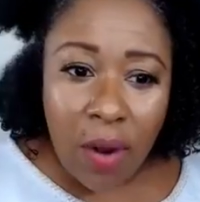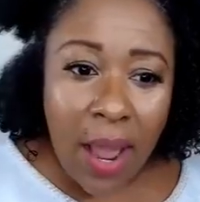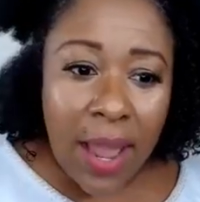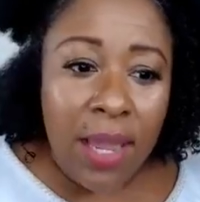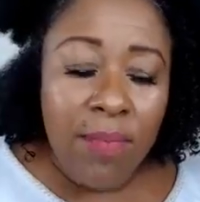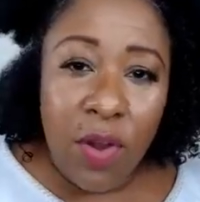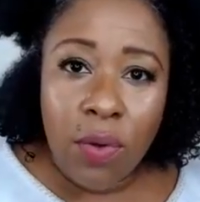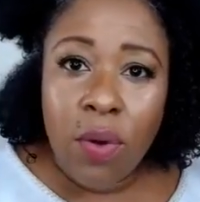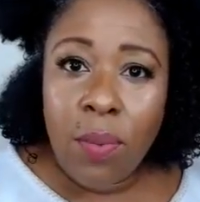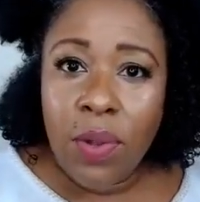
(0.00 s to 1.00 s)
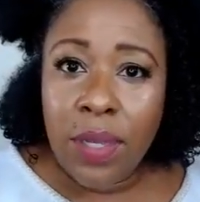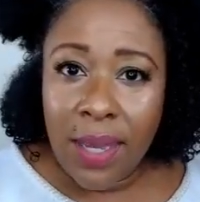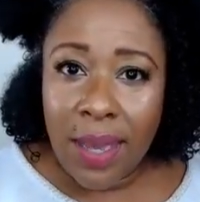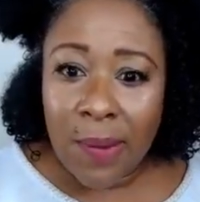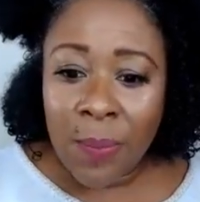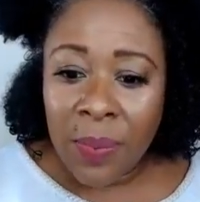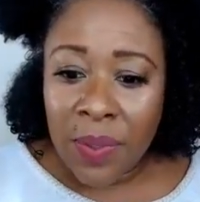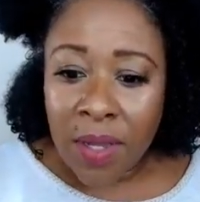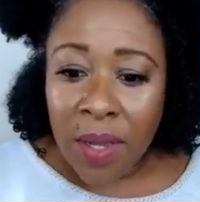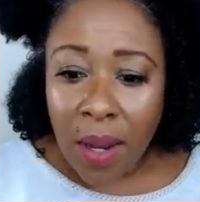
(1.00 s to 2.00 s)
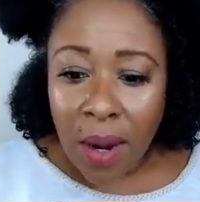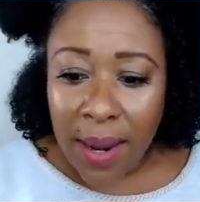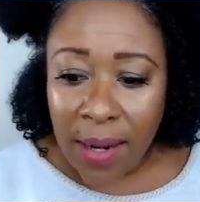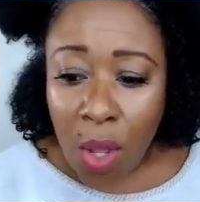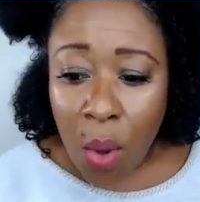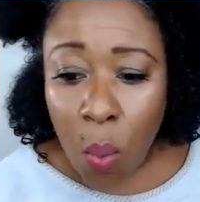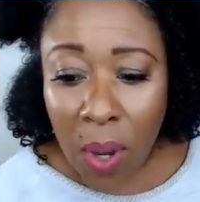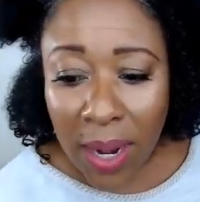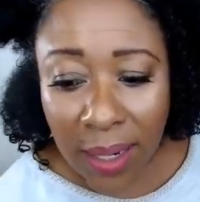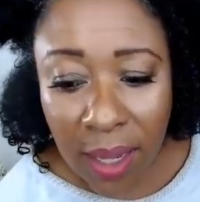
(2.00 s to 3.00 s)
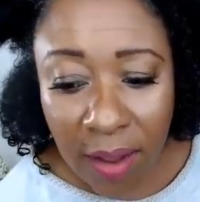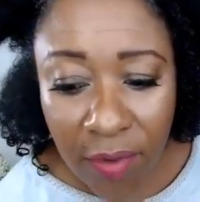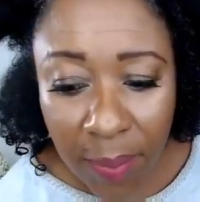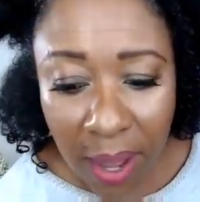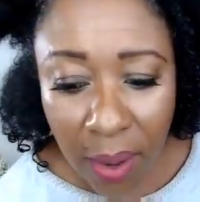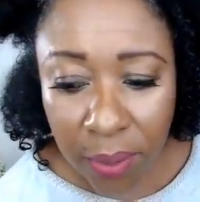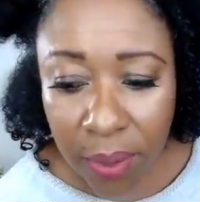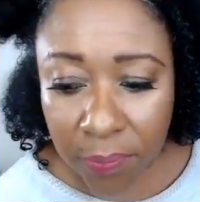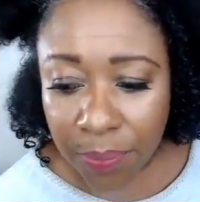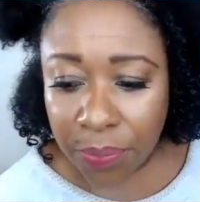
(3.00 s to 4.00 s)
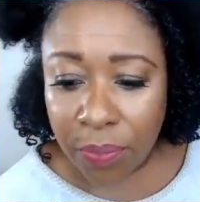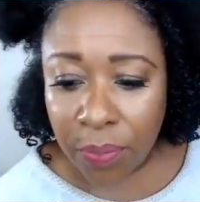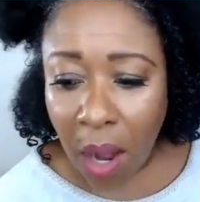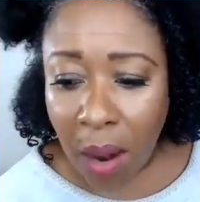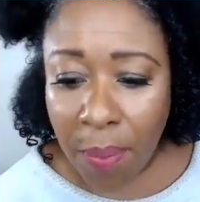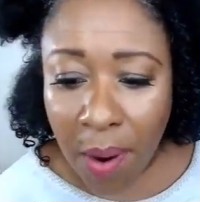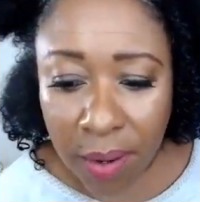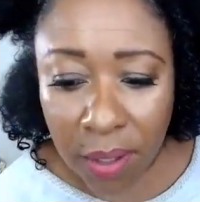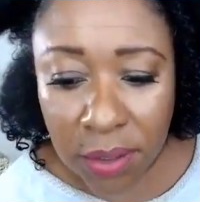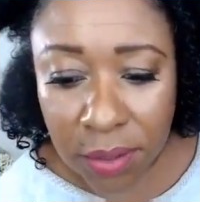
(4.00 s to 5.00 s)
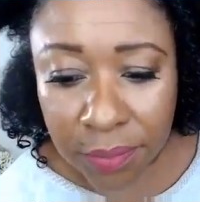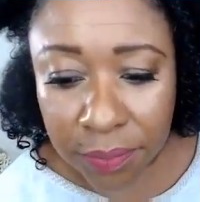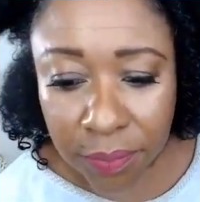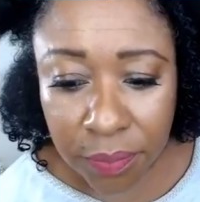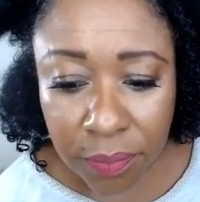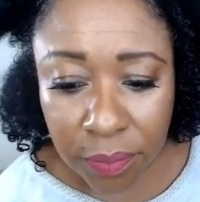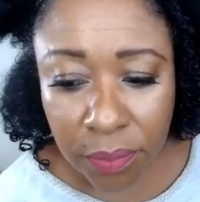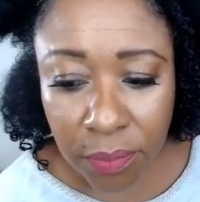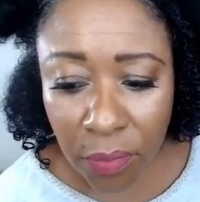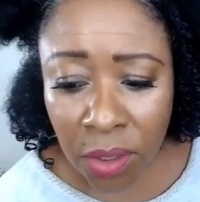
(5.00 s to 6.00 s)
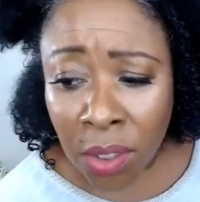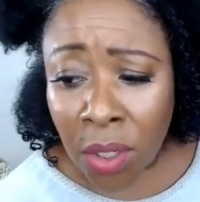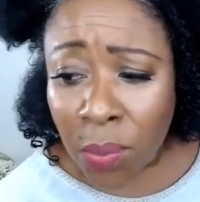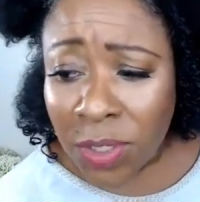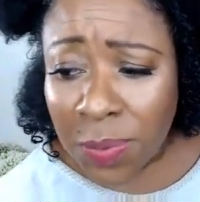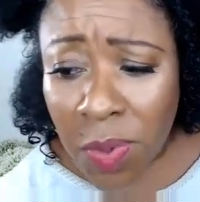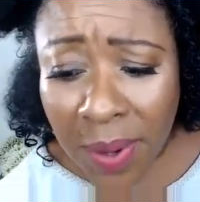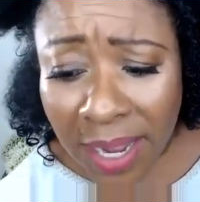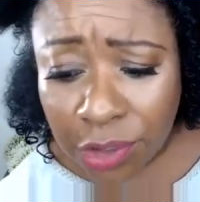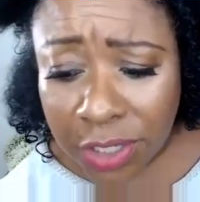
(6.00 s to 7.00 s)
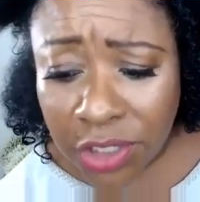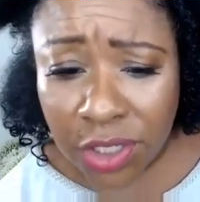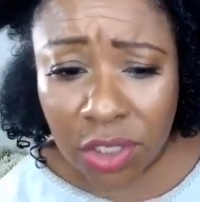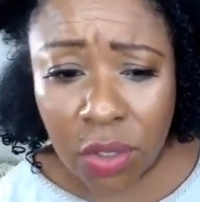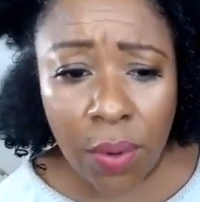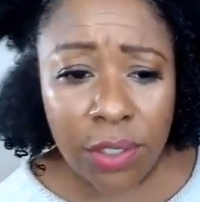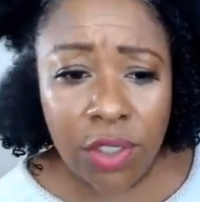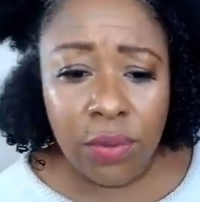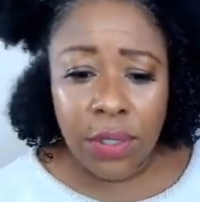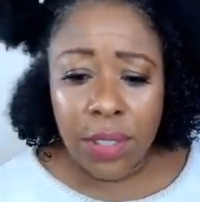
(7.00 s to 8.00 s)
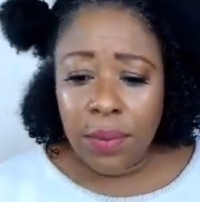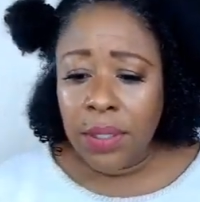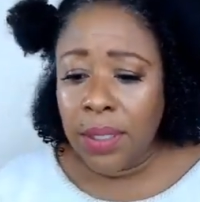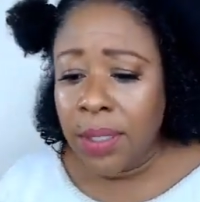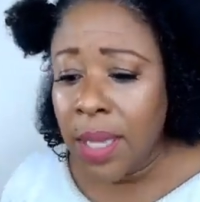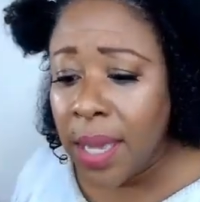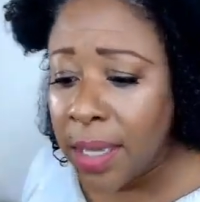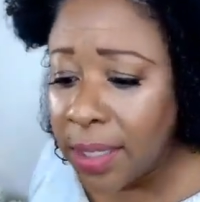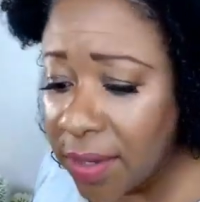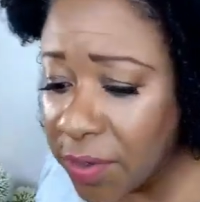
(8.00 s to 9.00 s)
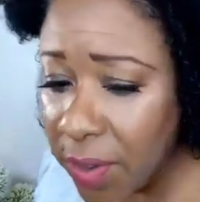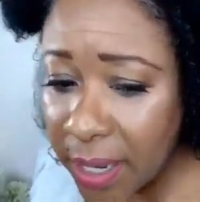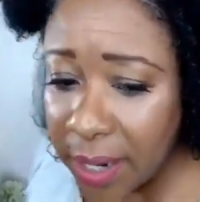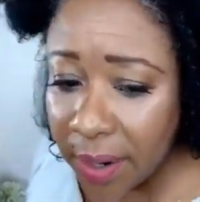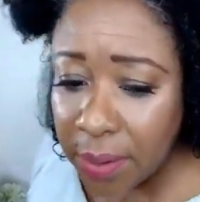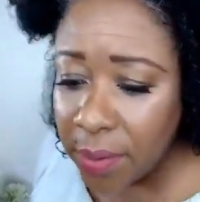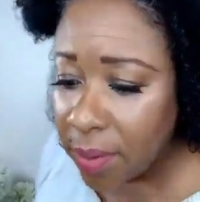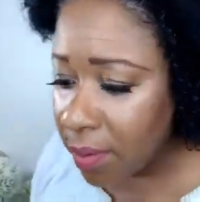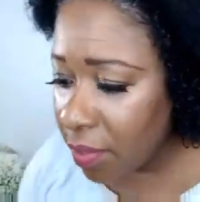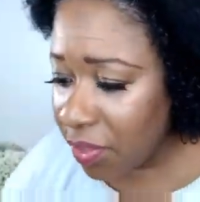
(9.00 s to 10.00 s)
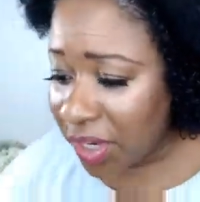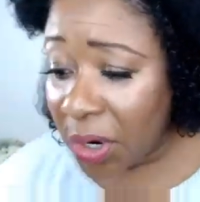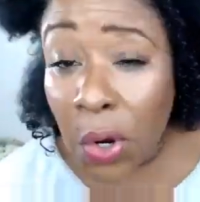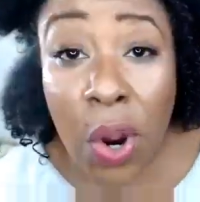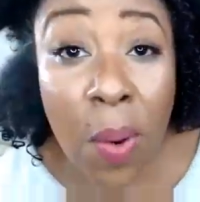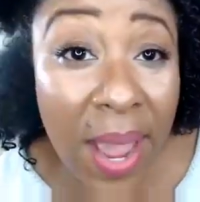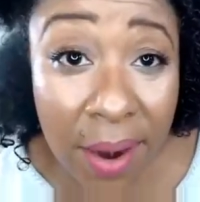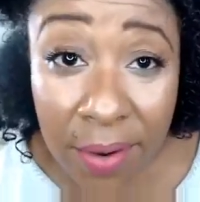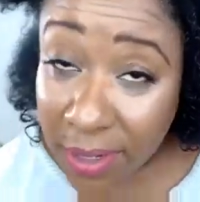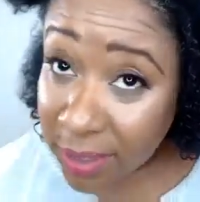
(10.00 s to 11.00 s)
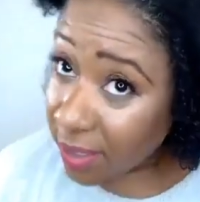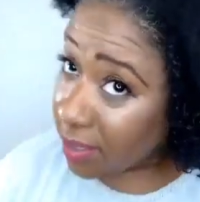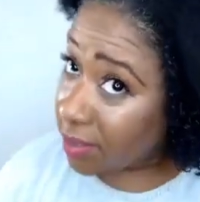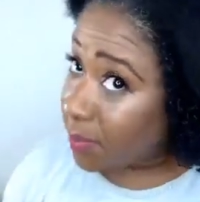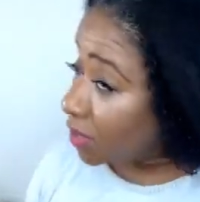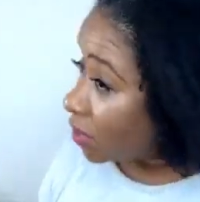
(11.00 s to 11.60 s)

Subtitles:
dry and vulnerable again. All right. What I love about our products, Whisper Whip Hydration is going to literally give your hair the curl pattern it needs, but